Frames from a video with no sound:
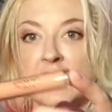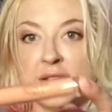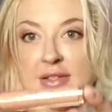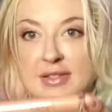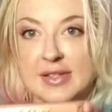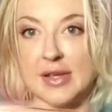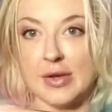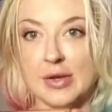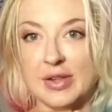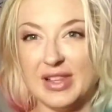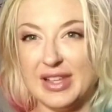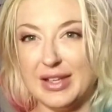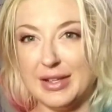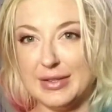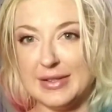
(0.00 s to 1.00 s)
So, a
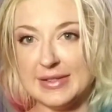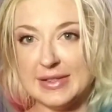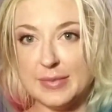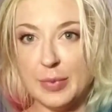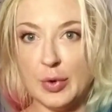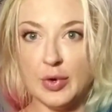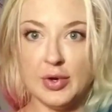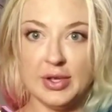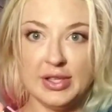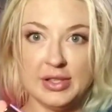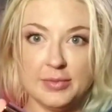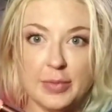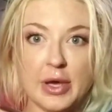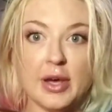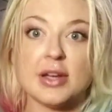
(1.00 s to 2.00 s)
little
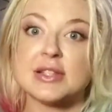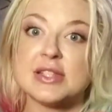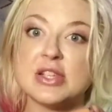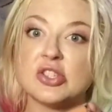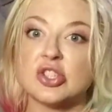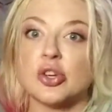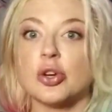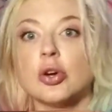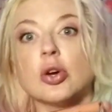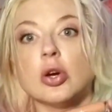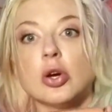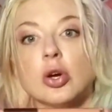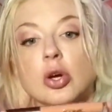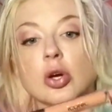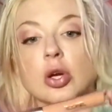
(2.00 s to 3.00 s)
disappointed,
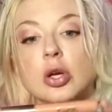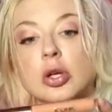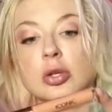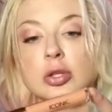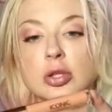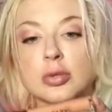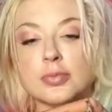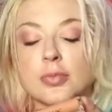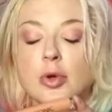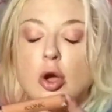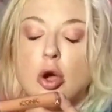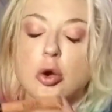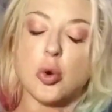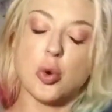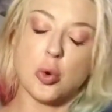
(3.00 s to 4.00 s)
BoxyCharm.
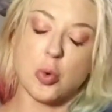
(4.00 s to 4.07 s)
Oh,